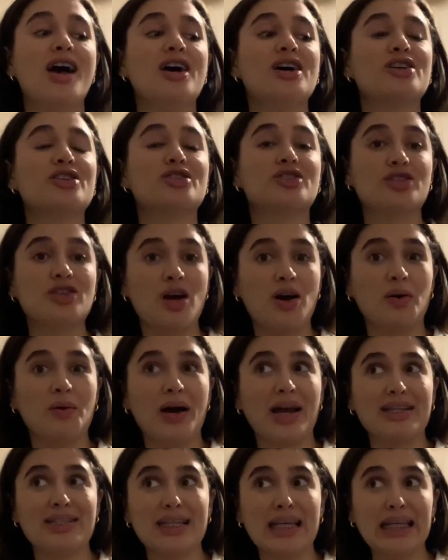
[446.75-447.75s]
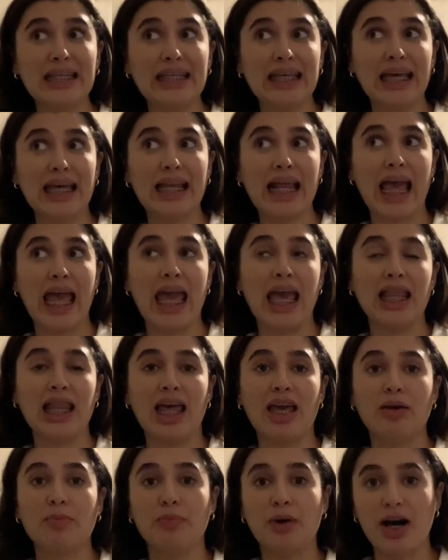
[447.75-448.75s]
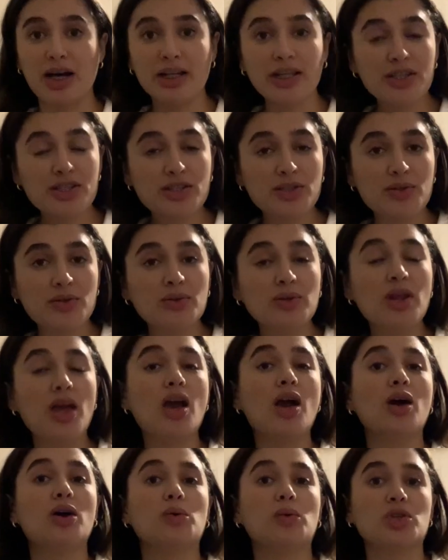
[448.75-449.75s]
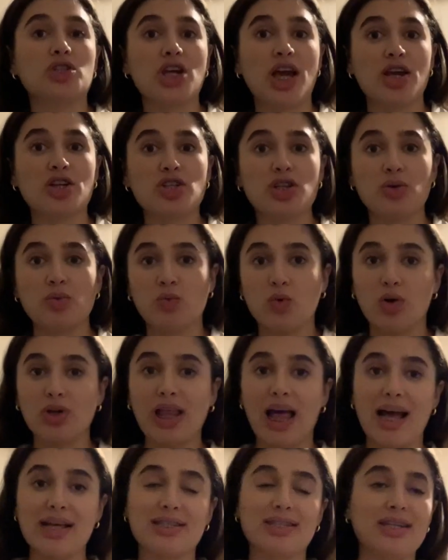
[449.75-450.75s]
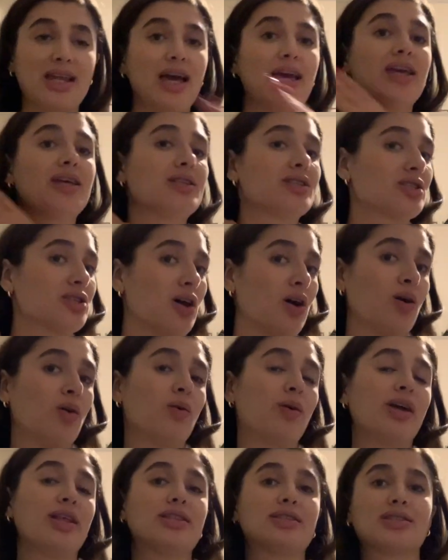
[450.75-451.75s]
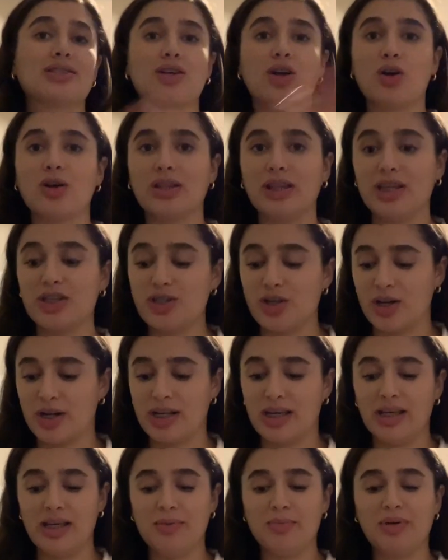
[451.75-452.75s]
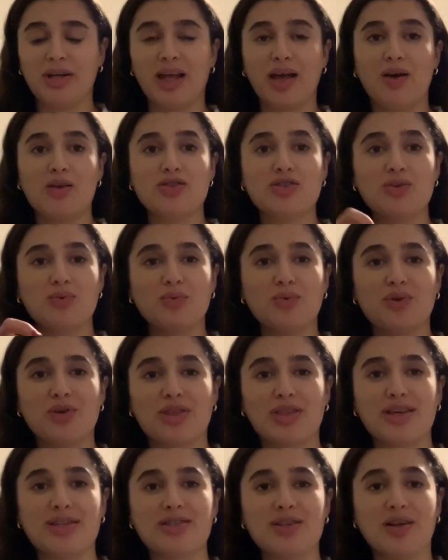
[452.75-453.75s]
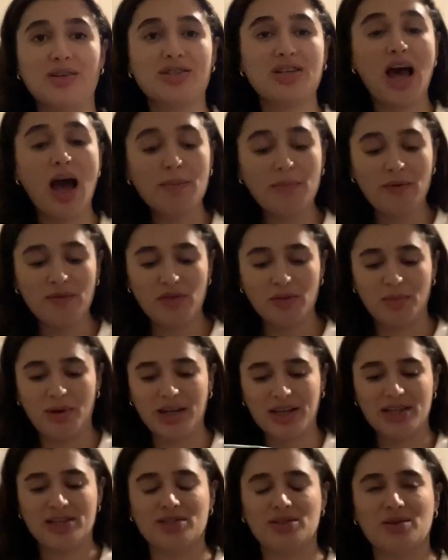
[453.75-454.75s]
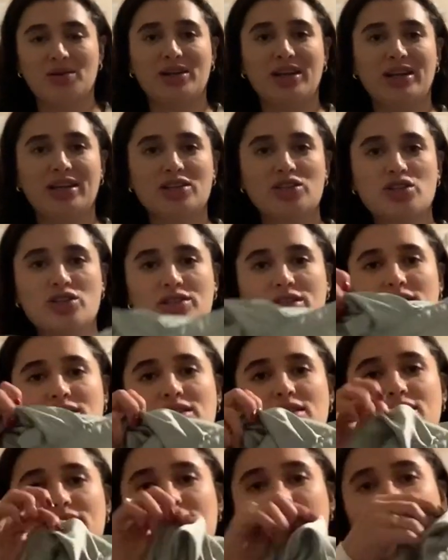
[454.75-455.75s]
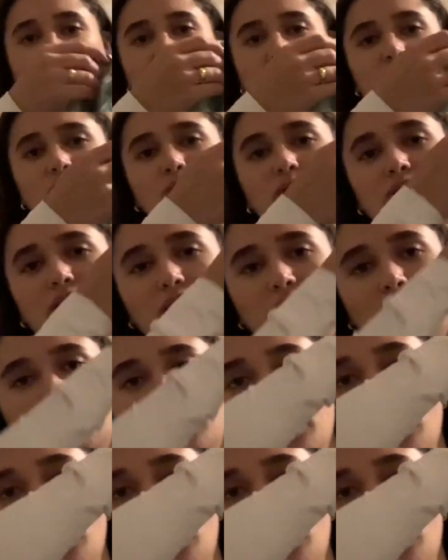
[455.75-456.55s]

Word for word: So I did get a like bodysuit, which I actually wore last night, so it's currently dirty, but I also wore this on top of the bodysuit, and it's just like this silky